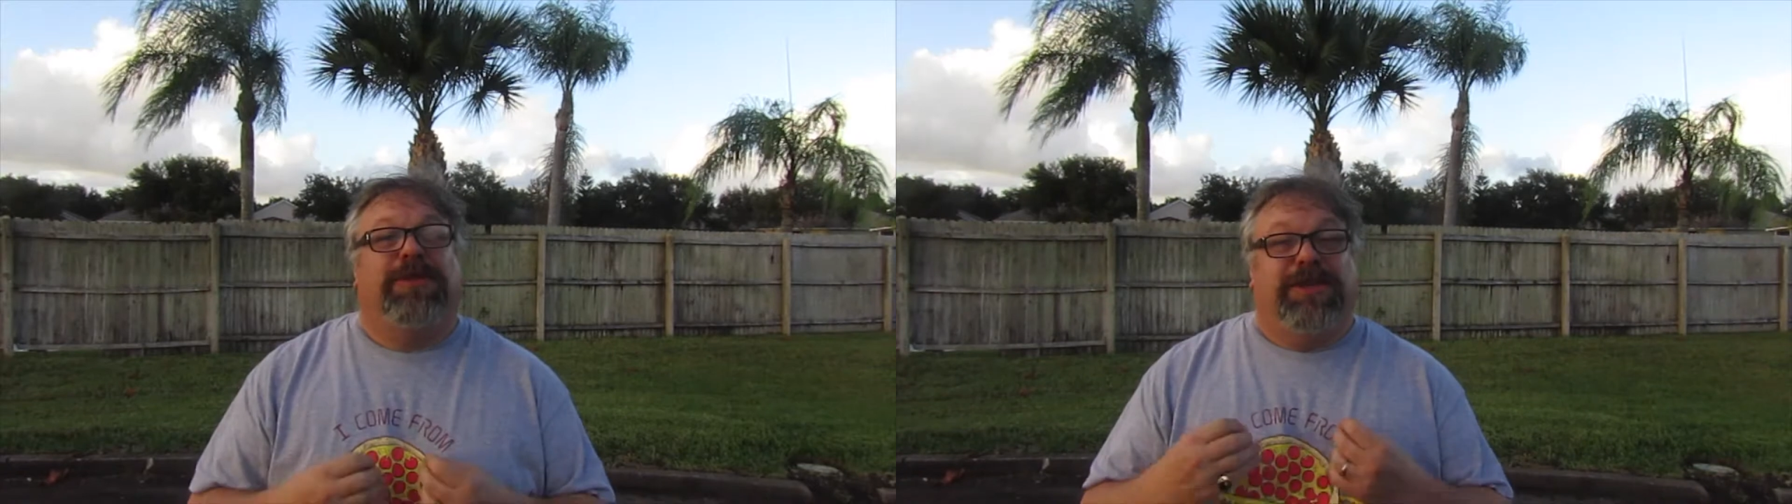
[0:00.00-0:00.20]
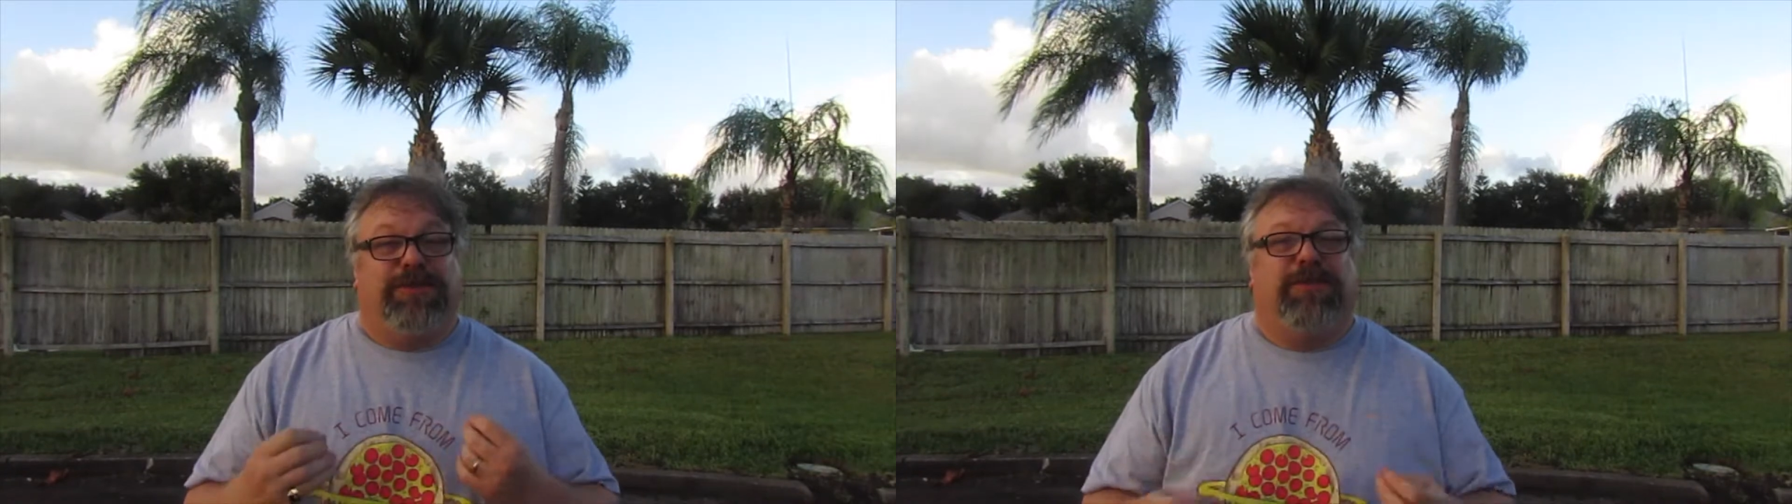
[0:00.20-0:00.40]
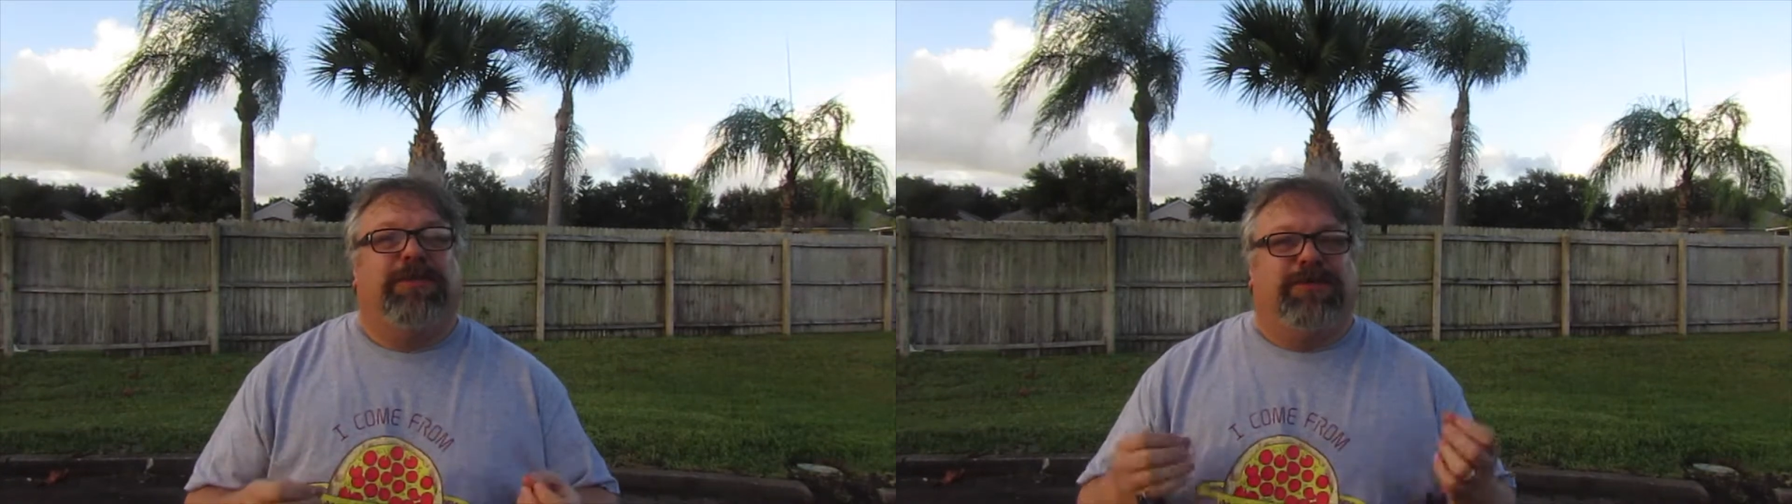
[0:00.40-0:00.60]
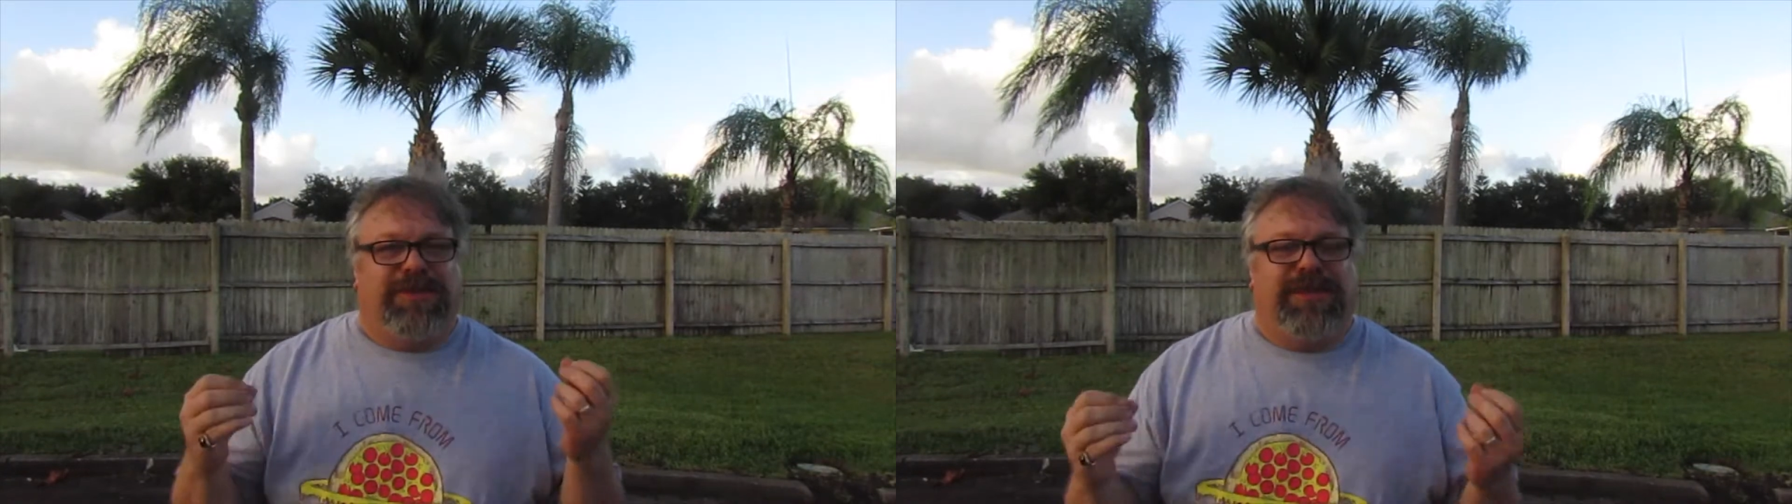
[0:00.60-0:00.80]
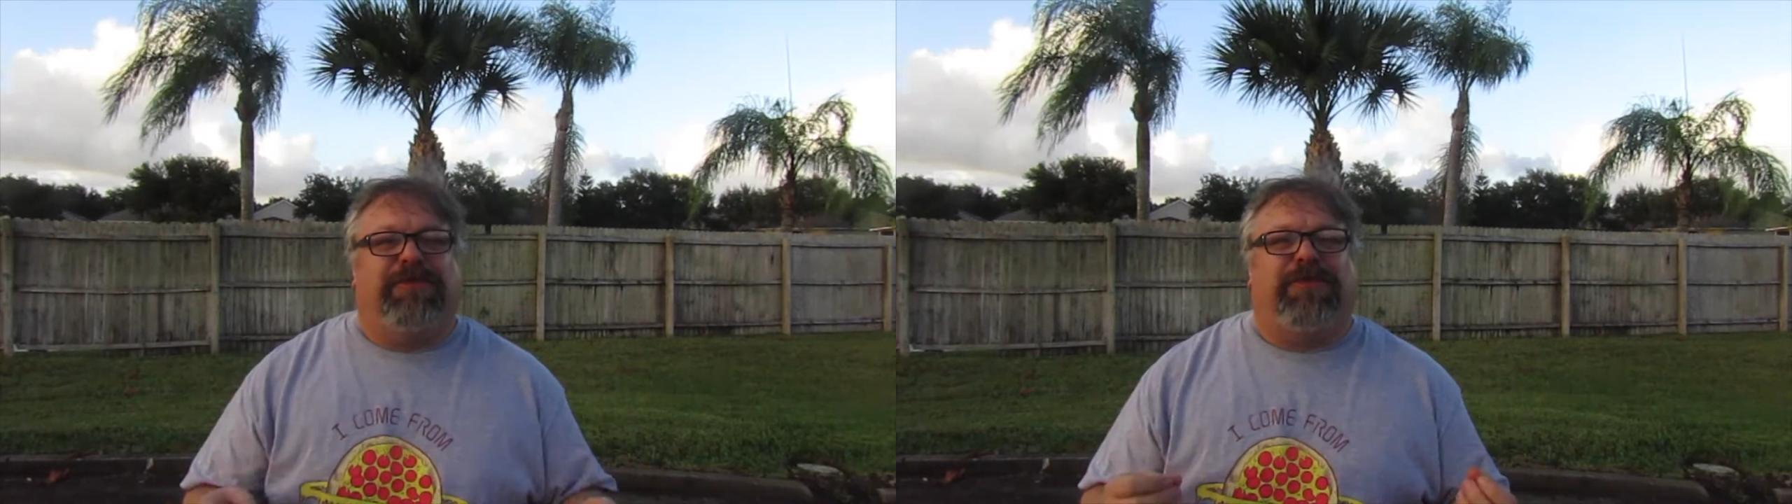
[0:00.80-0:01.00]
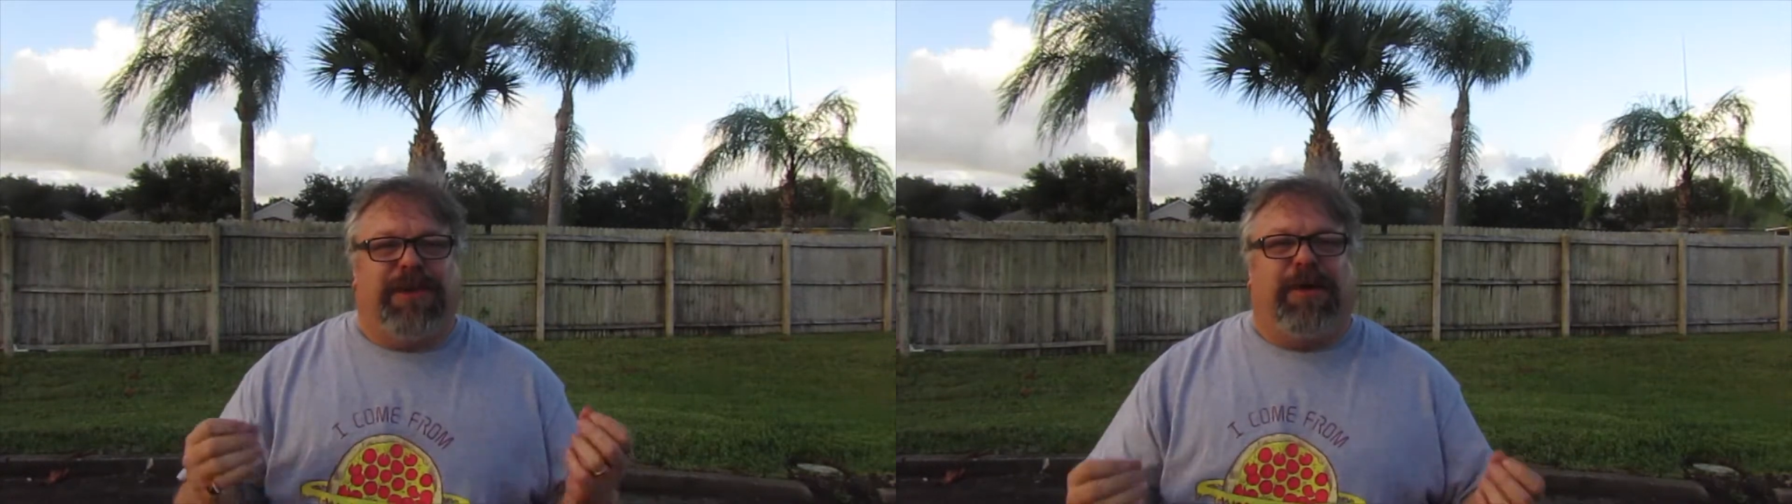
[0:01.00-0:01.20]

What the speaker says: but this one was definitely